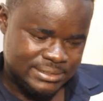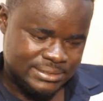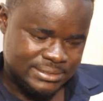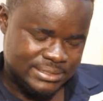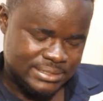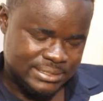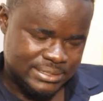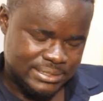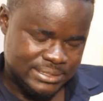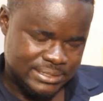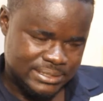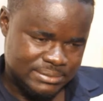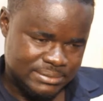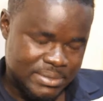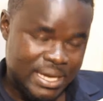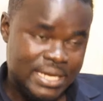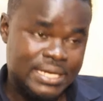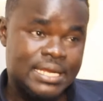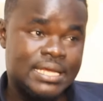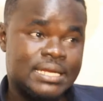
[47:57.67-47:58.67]
Tea,
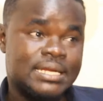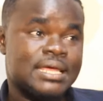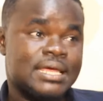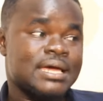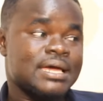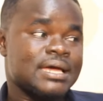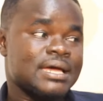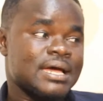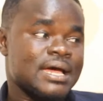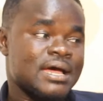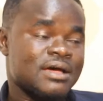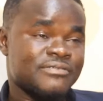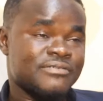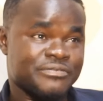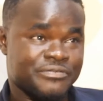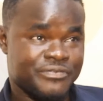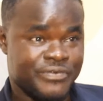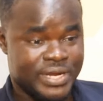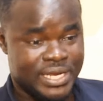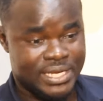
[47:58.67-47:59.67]
by then I have a
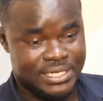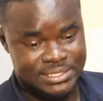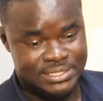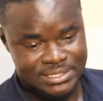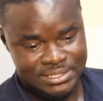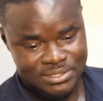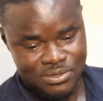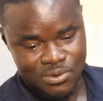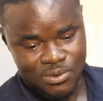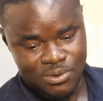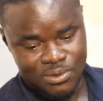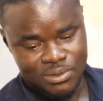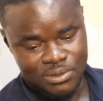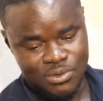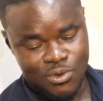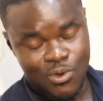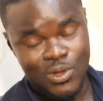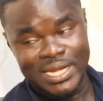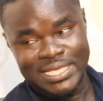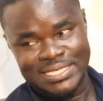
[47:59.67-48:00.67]
friend
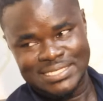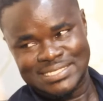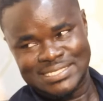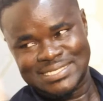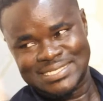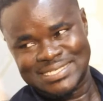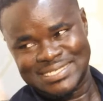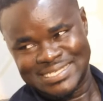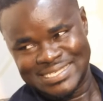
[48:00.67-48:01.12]
called Collins.